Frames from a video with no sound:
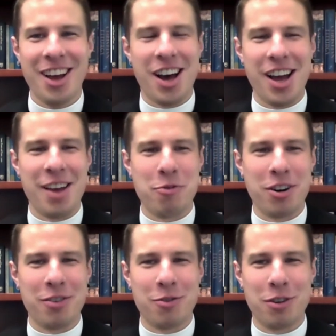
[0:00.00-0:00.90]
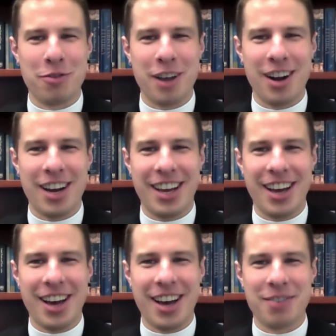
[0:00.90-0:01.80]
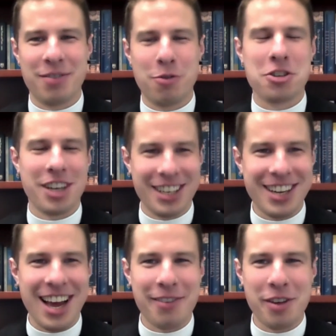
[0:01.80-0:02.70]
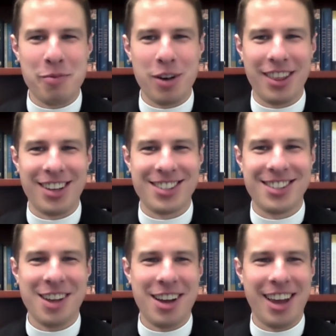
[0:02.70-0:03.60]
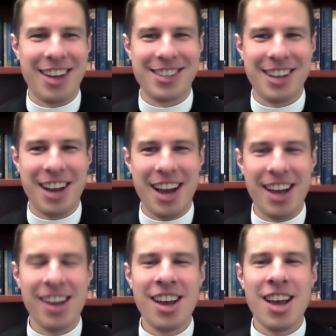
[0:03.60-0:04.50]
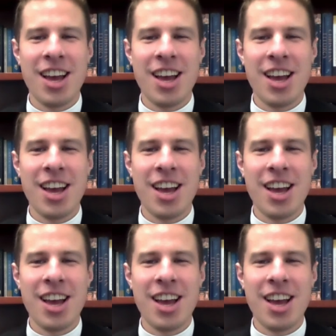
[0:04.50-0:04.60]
And we're very fortunate to have him with us again today.